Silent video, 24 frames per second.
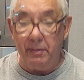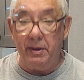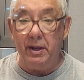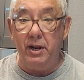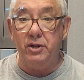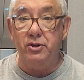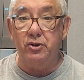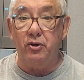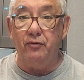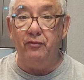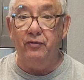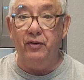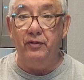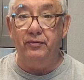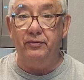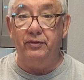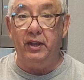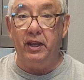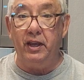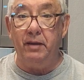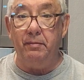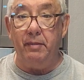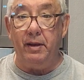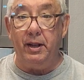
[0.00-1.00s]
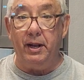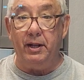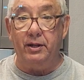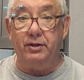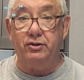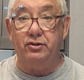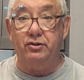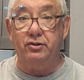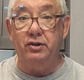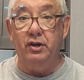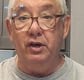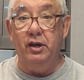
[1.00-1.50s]
minutes or 15
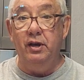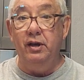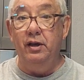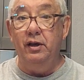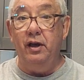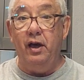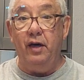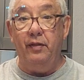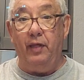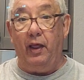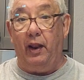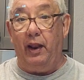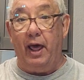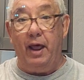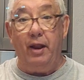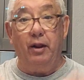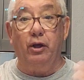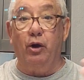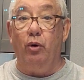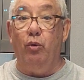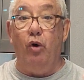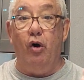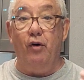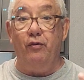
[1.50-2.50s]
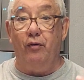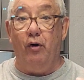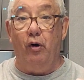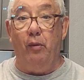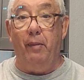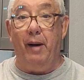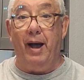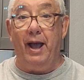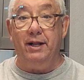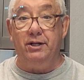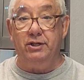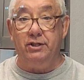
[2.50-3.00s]
minutes and allow it to go off all
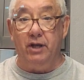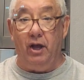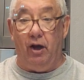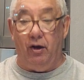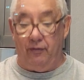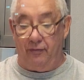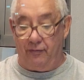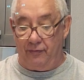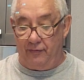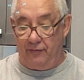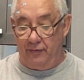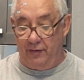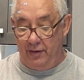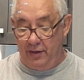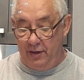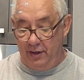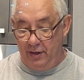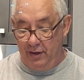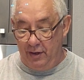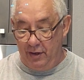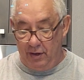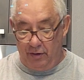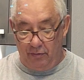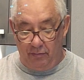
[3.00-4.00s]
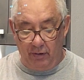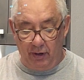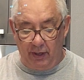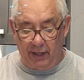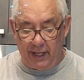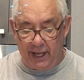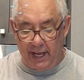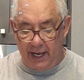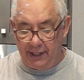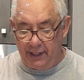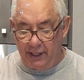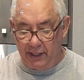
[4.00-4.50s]
by itself.
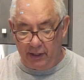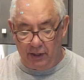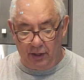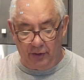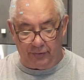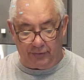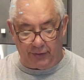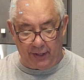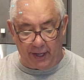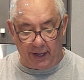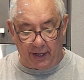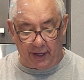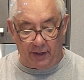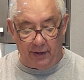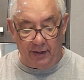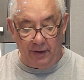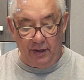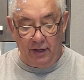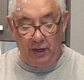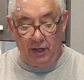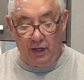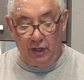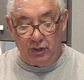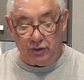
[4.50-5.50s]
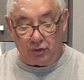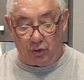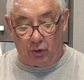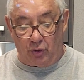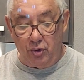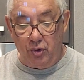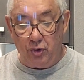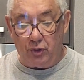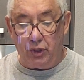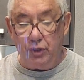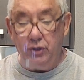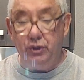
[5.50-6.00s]
Really handy little thing. So
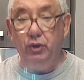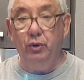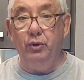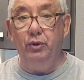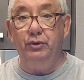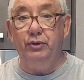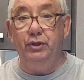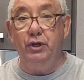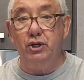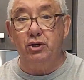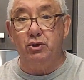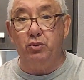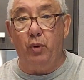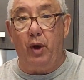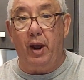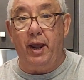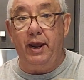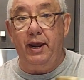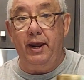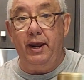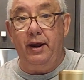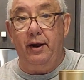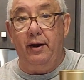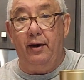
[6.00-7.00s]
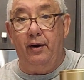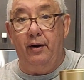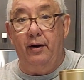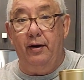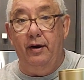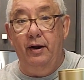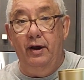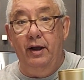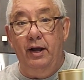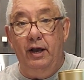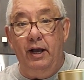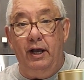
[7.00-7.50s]
you can do it this way
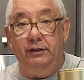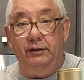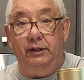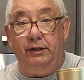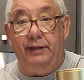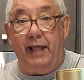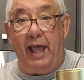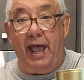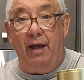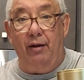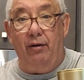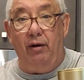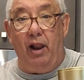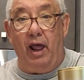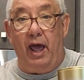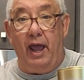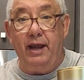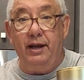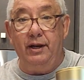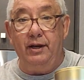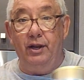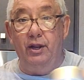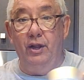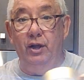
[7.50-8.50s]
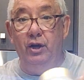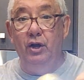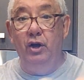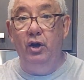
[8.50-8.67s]
here as a downlight